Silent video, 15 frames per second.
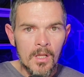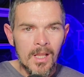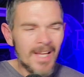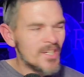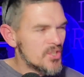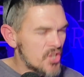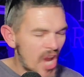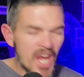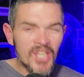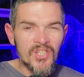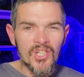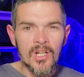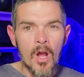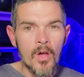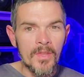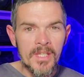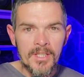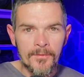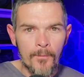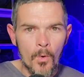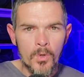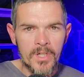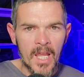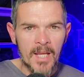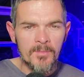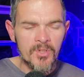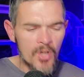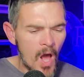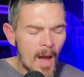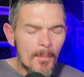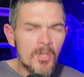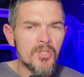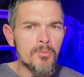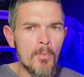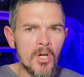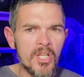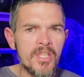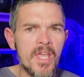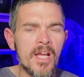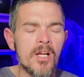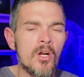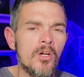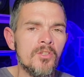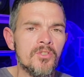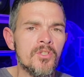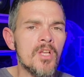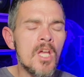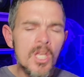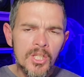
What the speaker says: like changing all these fort names. You know how much money that costs?